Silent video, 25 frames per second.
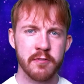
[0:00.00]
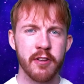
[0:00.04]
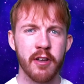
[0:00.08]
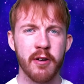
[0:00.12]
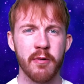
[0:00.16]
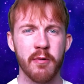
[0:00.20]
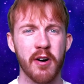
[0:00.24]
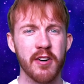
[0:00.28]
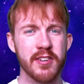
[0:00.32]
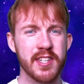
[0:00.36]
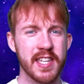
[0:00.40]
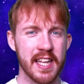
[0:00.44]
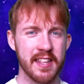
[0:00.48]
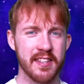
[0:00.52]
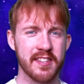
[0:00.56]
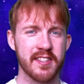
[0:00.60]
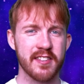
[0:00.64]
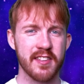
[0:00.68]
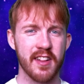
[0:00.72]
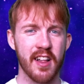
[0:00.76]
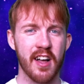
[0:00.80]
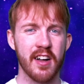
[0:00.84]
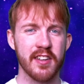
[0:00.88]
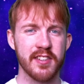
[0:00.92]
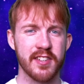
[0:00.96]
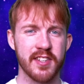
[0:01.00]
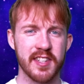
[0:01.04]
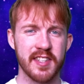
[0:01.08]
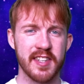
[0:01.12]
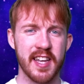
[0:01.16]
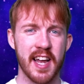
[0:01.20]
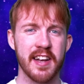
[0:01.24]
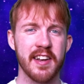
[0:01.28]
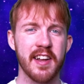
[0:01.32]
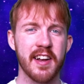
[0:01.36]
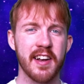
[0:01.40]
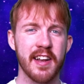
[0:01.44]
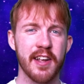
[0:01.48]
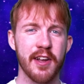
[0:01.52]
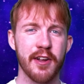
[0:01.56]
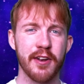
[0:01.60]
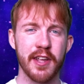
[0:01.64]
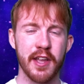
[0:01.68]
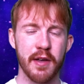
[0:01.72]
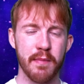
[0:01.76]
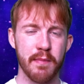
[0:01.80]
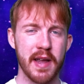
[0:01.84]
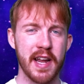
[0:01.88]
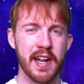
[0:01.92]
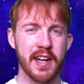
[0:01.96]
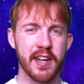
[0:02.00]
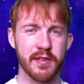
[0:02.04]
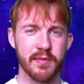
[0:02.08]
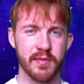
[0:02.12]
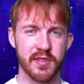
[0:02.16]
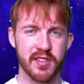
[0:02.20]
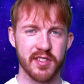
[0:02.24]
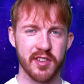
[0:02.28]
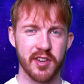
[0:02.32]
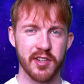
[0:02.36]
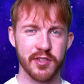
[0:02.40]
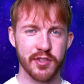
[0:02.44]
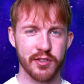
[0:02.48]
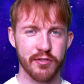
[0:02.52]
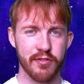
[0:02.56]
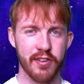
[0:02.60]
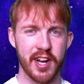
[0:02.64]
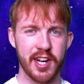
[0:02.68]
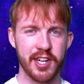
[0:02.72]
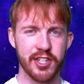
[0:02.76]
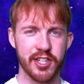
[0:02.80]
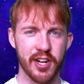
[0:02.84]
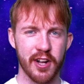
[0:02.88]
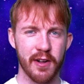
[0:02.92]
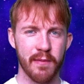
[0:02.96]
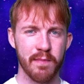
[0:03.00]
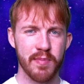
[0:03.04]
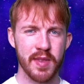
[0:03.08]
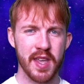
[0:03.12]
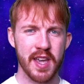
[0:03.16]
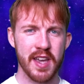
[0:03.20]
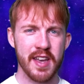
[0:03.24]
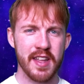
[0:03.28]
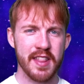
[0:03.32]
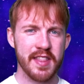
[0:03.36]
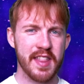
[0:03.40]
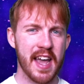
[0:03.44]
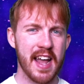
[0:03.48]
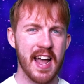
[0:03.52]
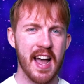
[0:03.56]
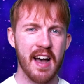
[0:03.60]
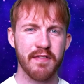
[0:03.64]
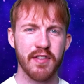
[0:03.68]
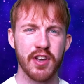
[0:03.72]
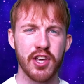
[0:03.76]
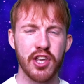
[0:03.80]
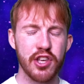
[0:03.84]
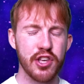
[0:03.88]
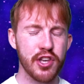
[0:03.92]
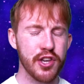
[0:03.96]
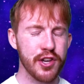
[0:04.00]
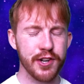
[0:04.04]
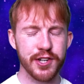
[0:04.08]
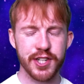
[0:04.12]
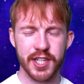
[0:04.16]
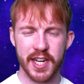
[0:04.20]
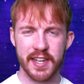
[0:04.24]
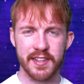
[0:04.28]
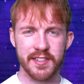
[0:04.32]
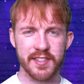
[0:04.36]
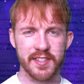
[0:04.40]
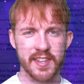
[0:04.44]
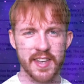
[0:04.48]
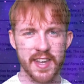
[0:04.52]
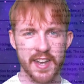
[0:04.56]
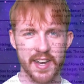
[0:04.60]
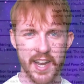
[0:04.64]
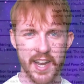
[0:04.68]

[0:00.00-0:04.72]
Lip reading: While Death Slards are technically only a medium-sized creature, they have a huge AC and